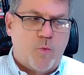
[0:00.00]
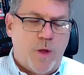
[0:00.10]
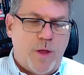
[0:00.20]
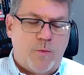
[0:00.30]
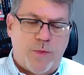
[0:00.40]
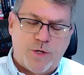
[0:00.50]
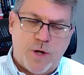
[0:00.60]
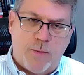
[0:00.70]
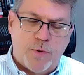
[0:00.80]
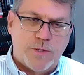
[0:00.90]
the
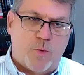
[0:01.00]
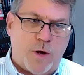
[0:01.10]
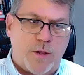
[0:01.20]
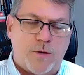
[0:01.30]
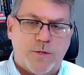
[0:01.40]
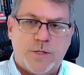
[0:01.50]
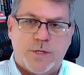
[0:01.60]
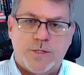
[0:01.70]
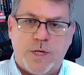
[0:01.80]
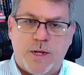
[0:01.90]
Trop was one of those
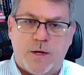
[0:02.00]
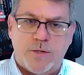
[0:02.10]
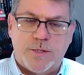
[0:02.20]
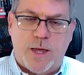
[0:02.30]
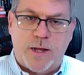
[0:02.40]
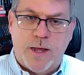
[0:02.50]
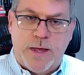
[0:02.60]
casinos that